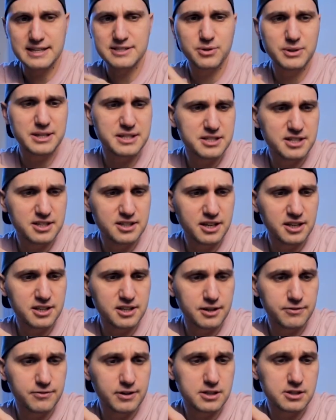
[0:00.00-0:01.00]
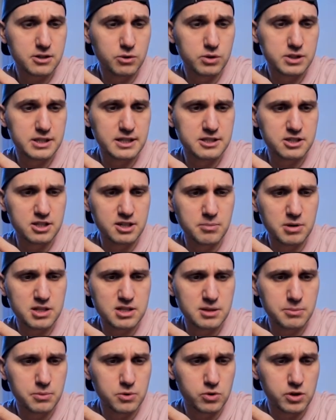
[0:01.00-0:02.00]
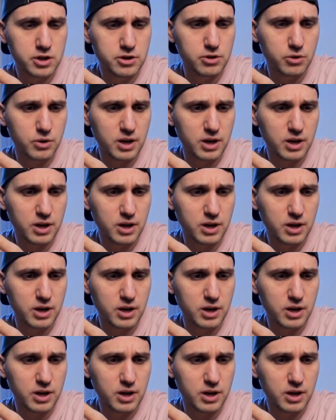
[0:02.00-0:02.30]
As you can see, the interface looks extremely similar.